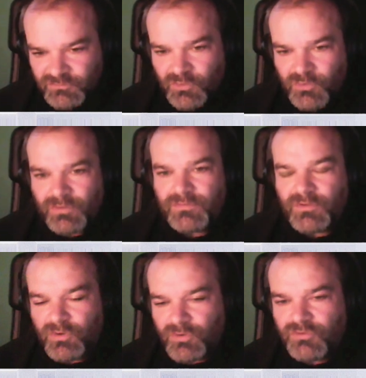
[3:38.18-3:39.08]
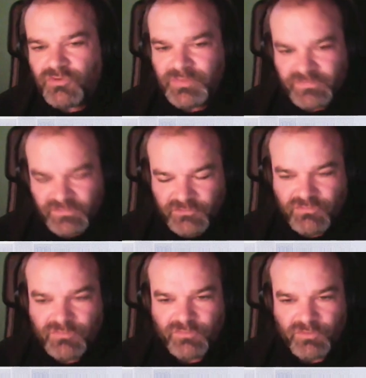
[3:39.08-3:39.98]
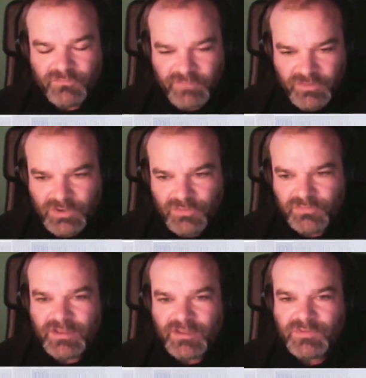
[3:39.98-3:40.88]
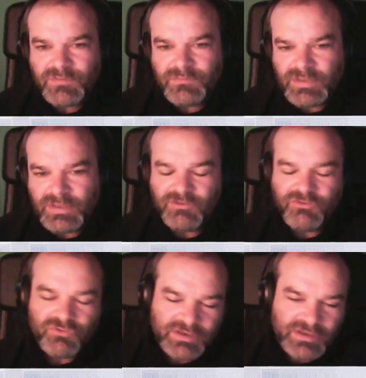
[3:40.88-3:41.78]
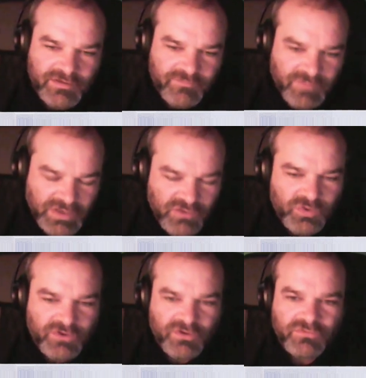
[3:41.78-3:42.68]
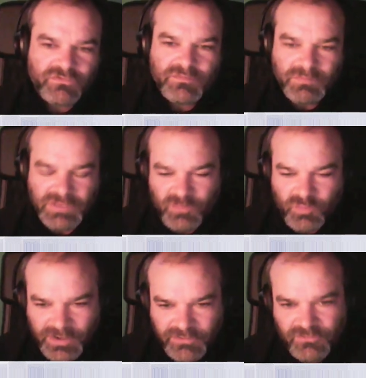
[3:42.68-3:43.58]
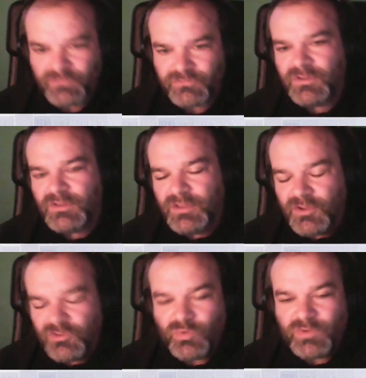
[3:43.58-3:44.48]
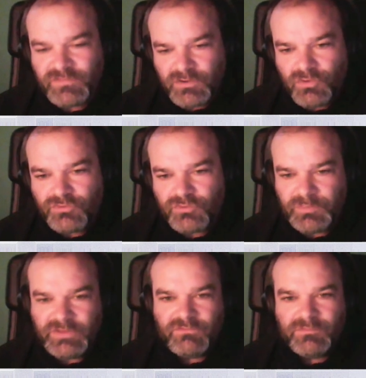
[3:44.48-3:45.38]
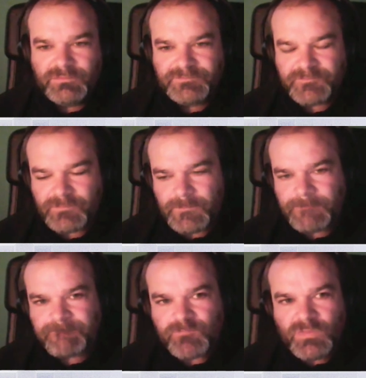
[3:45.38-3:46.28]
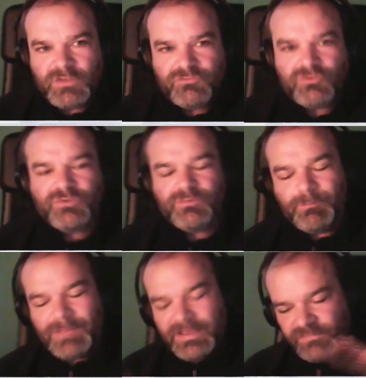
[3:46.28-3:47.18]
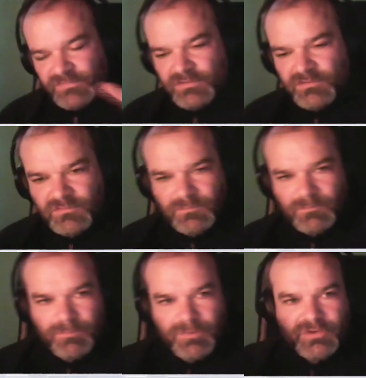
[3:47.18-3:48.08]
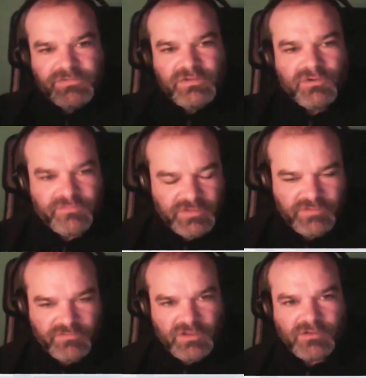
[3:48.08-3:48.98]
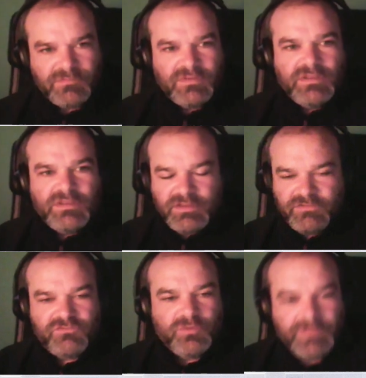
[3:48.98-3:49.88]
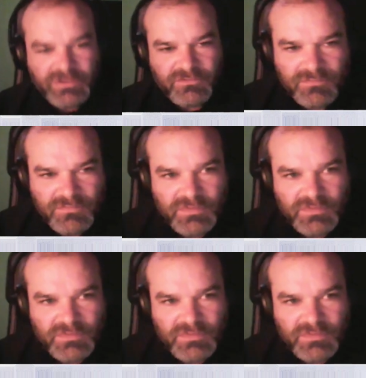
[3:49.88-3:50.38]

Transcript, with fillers: store all your message for a very long time. And you can have many readers, many writers to what they call topic. So the basic building of Kafka is topic.